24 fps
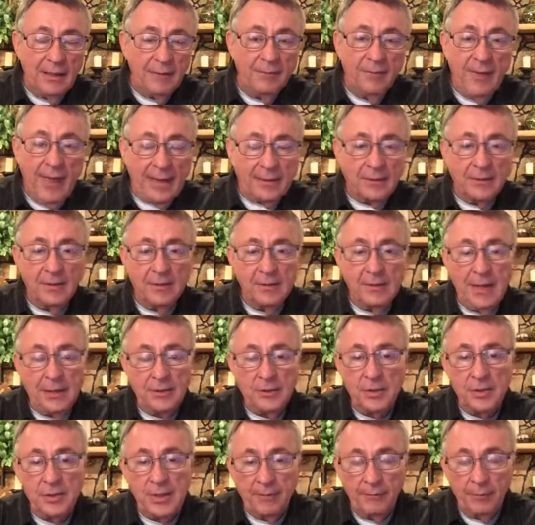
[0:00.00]
in, fact, not
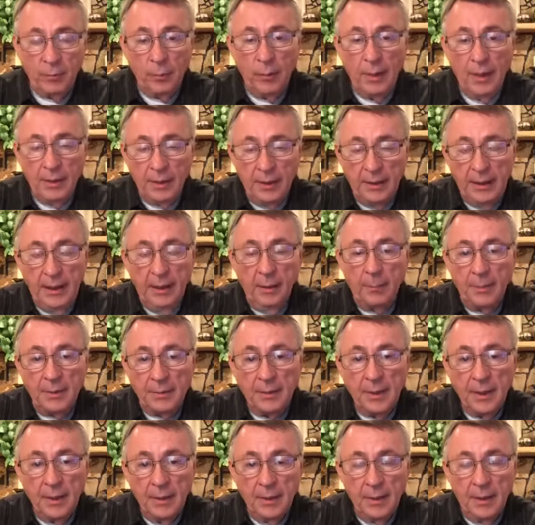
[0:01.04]
just every year, but
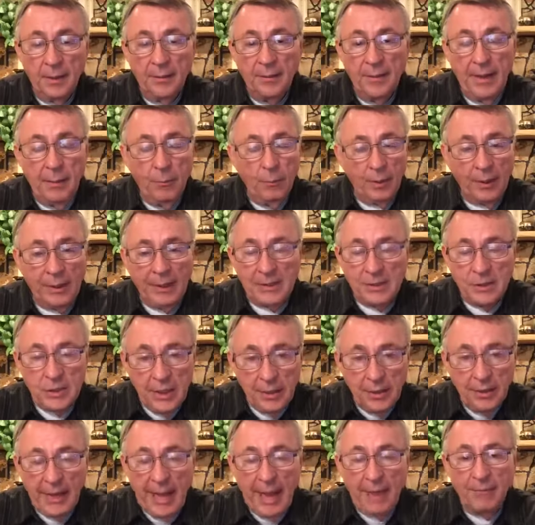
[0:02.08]
uh, they were
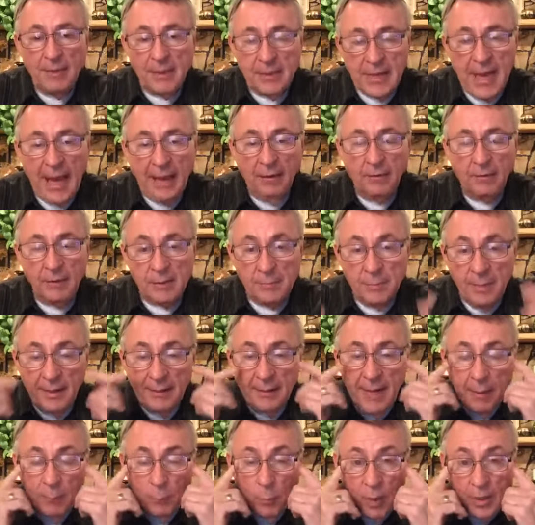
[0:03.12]
continually having sacrifices. But
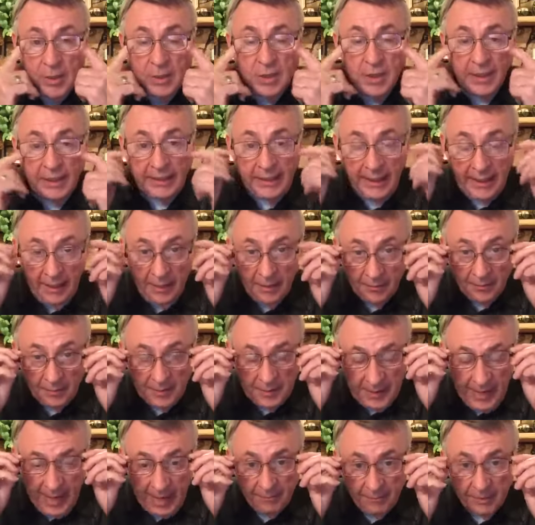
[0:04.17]
once a year, the
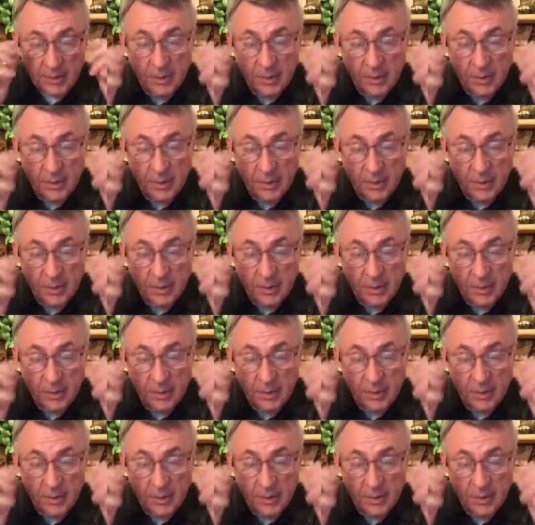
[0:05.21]
Day of